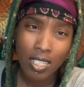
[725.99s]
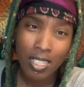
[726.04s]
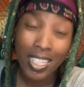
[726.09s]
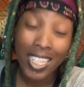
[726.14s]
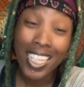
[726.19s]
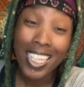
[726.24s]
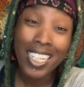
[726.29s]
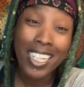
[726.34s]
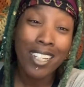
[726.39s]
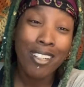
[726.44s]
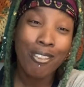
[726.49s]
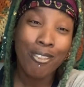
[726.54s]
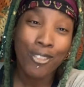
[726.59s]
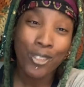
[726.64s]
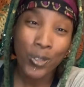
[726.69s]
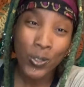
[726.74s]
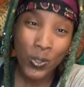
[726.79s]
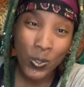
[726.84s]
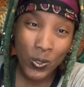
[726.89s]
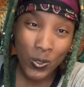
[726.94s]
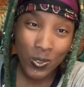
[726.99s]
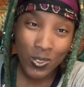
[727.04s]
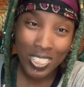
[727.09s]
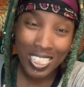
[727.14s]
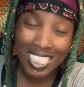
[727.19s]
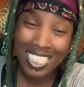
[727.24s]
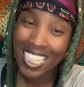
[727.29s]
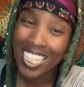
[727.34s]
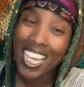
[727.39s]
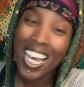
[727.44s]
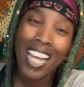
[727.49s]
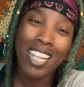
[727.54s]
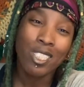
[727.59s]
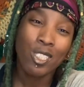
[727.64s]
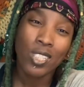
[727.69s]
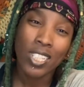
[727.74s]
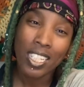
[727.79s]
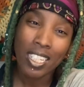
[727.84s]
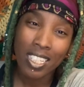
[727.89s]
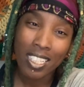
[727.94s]
eat good food, stay
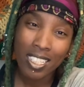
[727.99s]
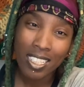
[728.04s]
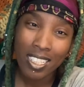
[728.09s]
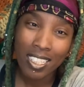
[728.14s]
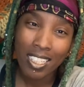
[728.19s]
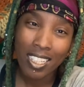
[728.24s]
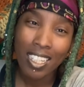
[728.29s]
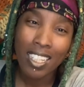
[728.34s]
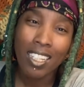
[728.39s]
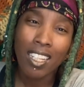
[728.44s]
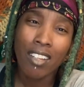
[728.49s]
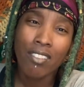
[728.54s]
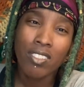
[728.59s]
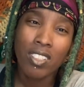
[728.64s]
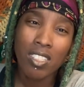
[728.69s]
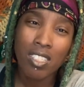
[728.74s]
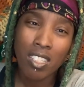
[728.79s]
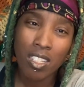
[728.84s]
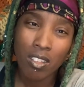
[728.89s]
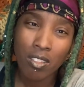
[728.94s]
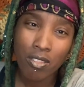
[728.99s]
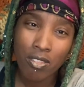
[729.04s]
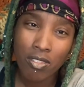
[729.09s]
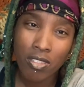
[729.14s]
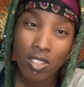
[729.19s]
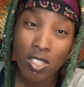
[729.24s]
hydrated, and love yourself.